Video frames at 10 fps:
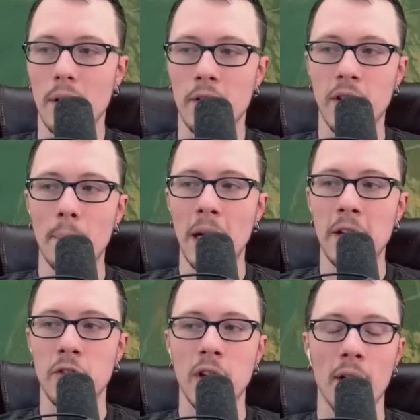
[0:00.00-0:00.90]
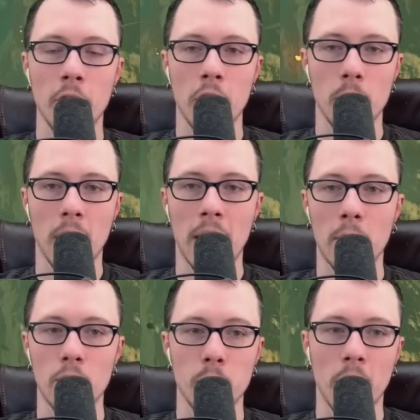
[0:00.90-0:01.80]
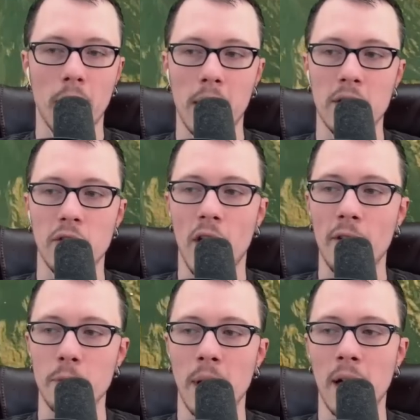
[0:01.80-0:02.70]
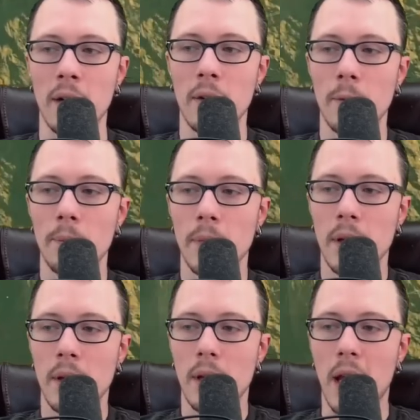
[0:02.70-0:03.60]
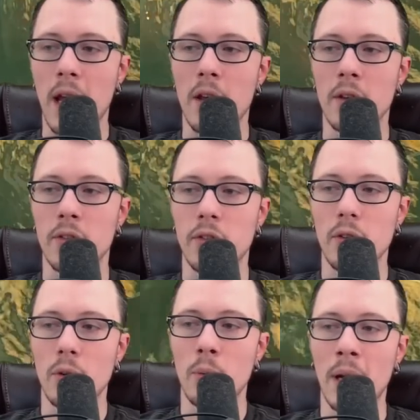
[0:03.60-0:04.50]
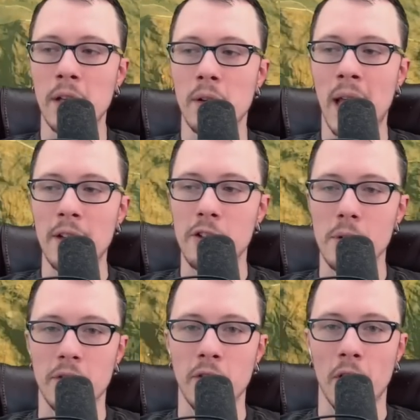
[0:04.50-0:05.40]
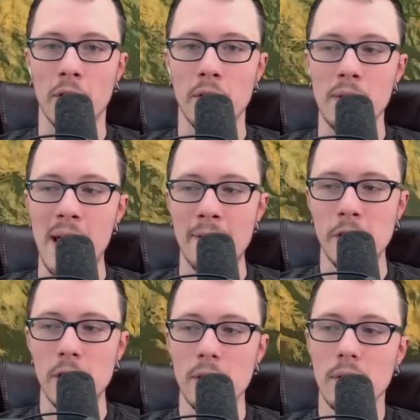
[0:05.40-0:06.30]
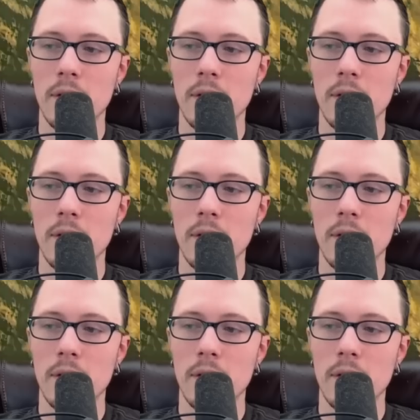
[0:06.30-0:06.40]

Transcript: Something I discovered when I was working in software is when you get to a certain level,